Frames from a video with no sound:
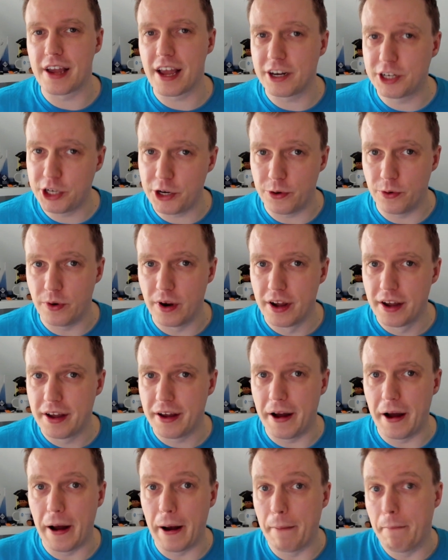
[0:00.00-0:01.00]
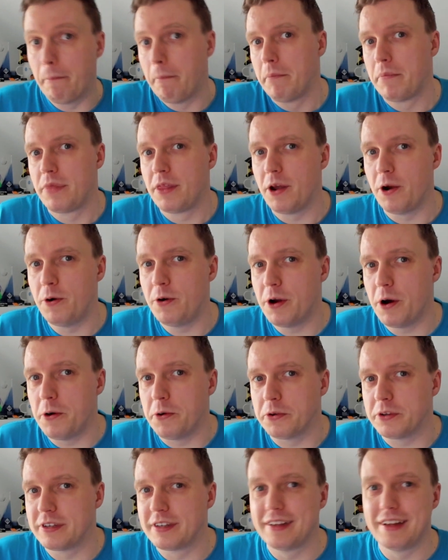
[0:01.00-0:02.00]
at you. Um, who
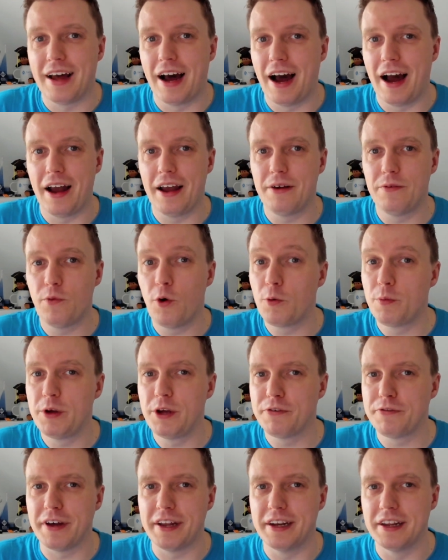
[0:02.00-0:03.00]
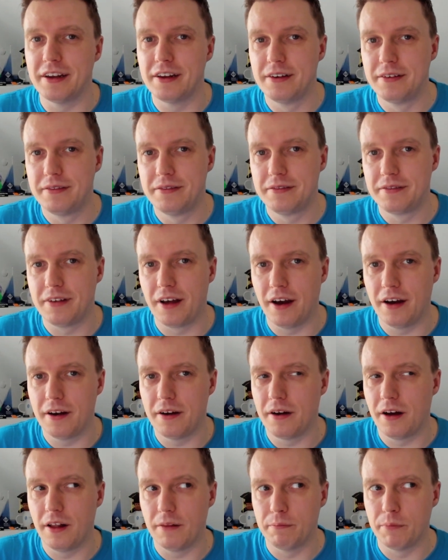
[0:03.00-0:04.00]
knows? I won't be offended
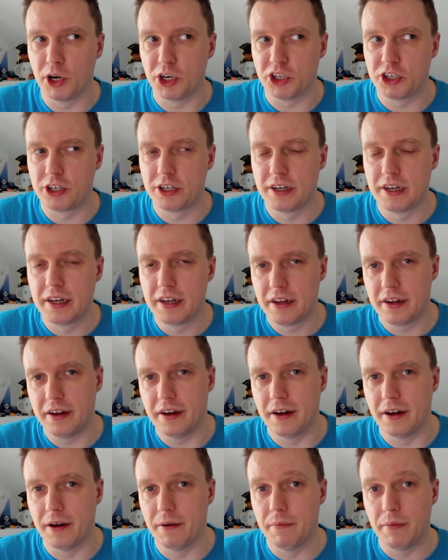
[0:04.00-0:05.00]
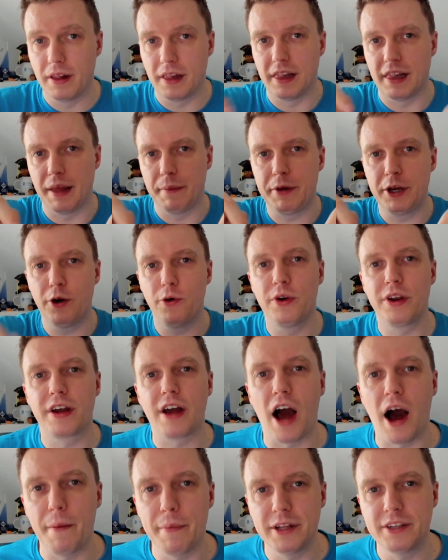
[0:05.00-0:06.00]
much. Um, let me know in the
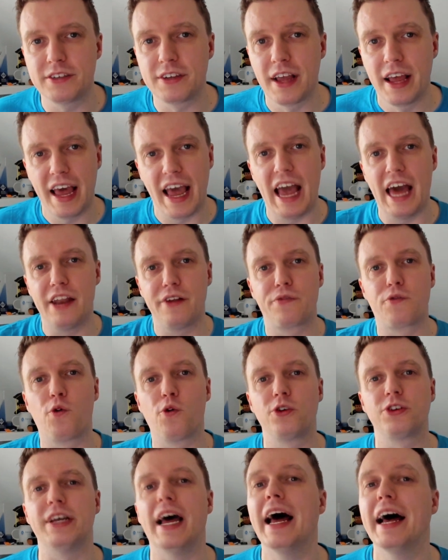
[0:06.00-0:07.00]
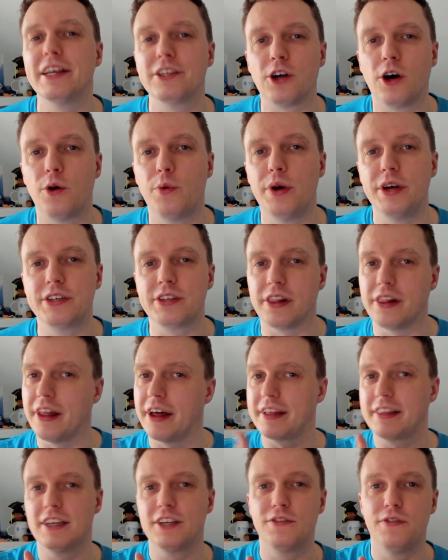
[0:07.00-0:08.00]
comments. And of course, as always,
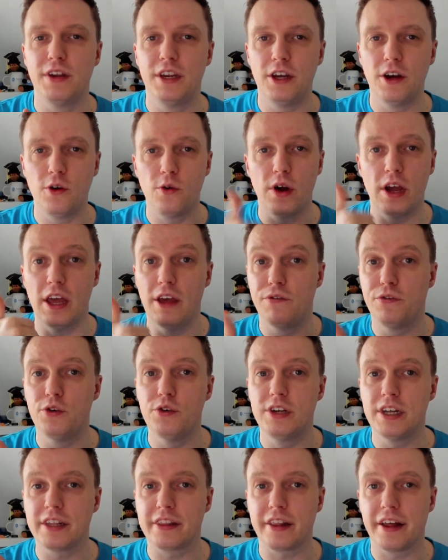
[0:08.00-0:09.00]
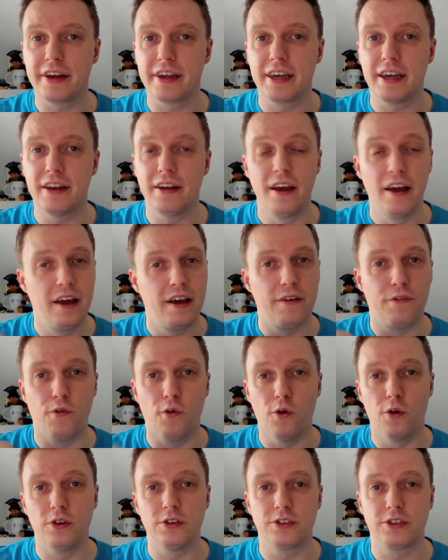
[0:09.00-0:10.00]
like this video if you did like it
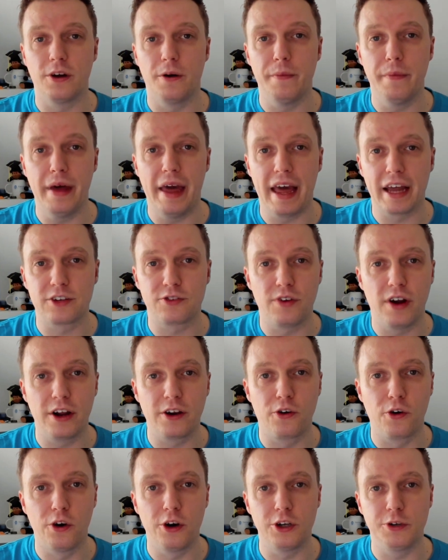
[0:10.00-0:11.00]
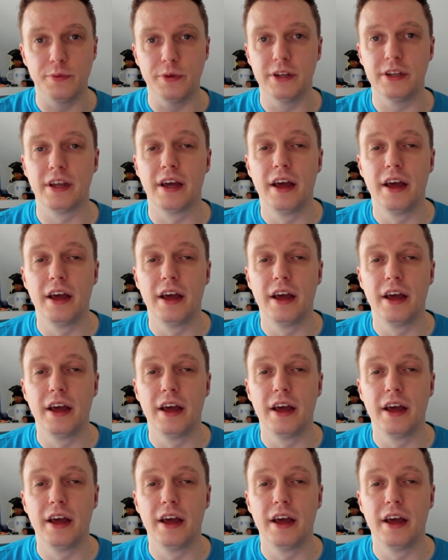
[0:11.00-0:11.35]
for some extra encouragement